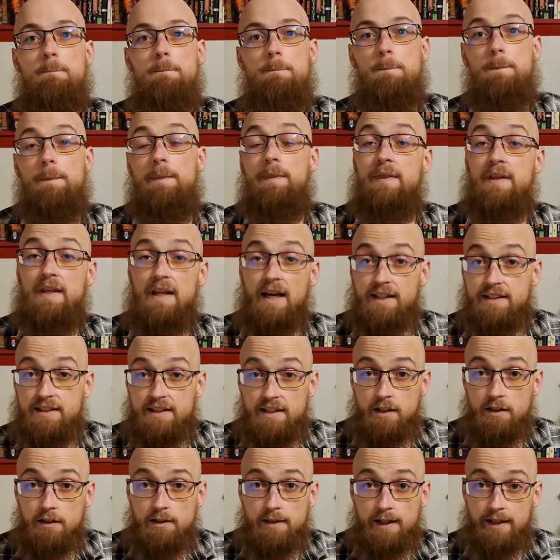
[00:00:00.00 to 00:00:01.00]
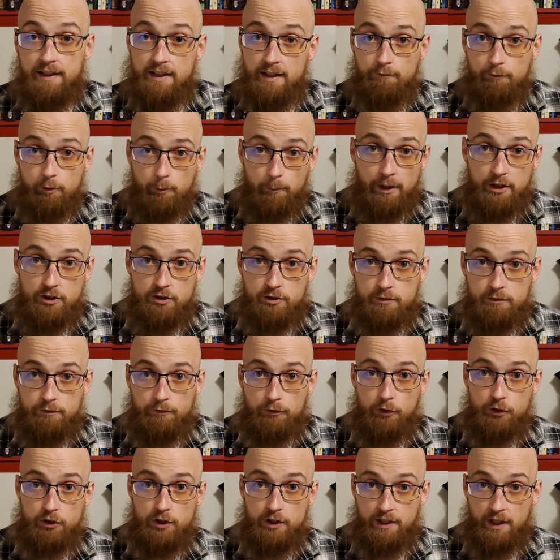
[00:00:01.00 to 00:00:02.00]
The idea and information for
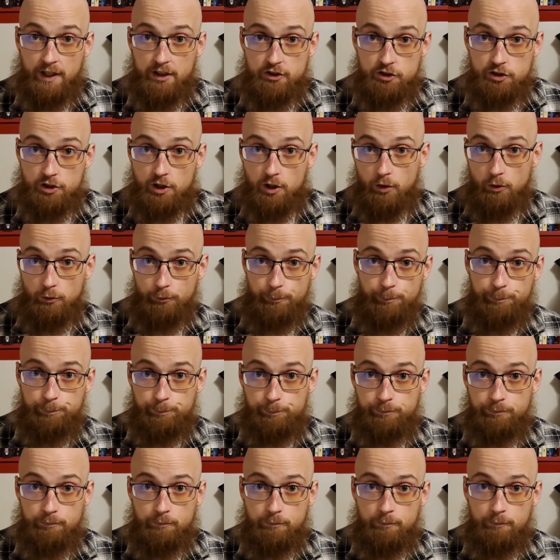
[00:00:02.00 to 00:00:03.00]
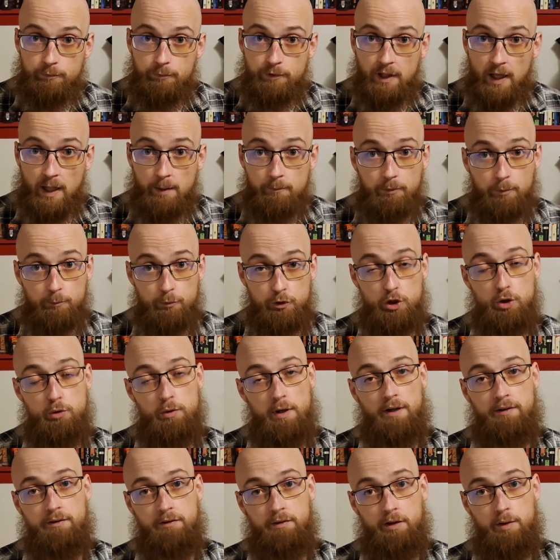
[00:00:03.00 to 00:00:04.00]
today's show came from two
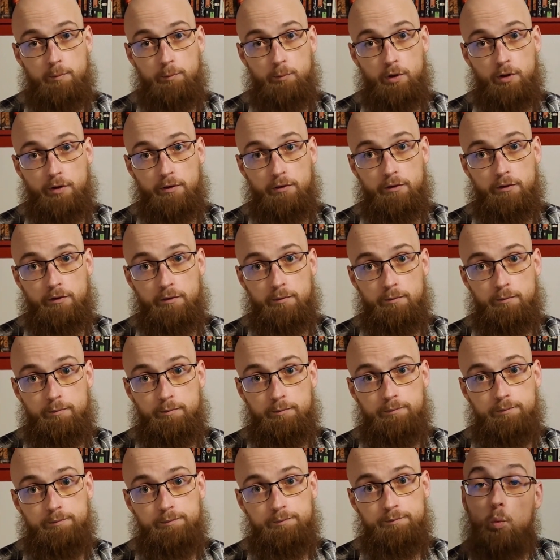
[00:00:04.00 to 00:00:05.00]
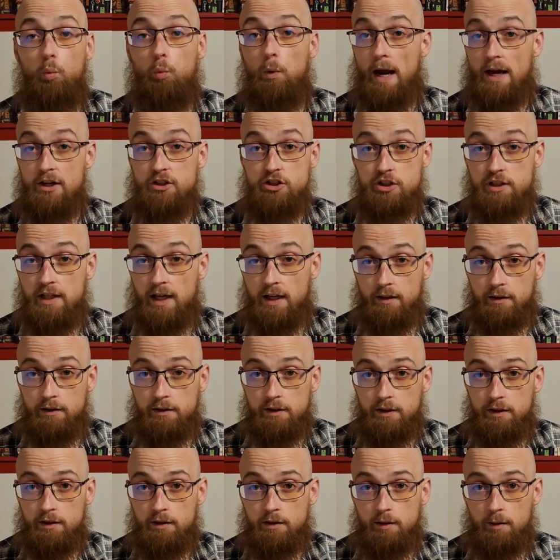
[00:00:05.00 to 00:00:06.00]
excellent books,
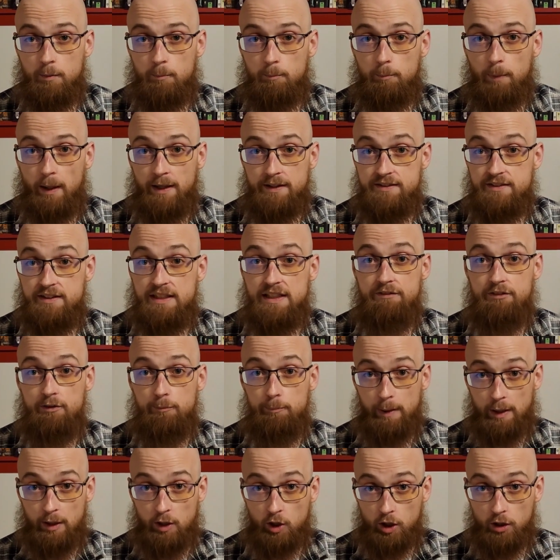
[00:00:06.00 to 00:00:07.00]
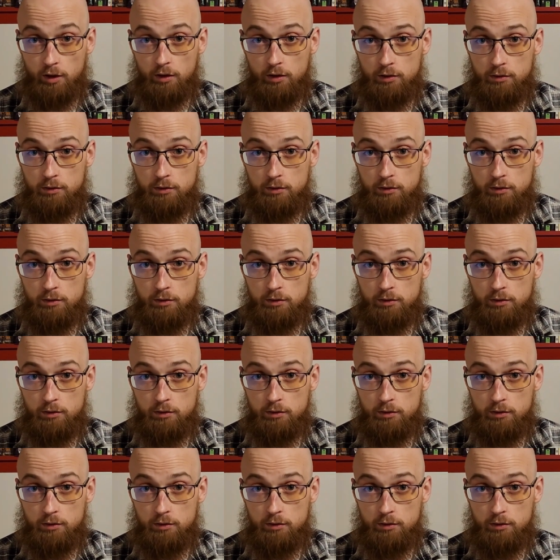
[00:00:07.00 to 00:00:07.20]
Rationality by Steven Pinker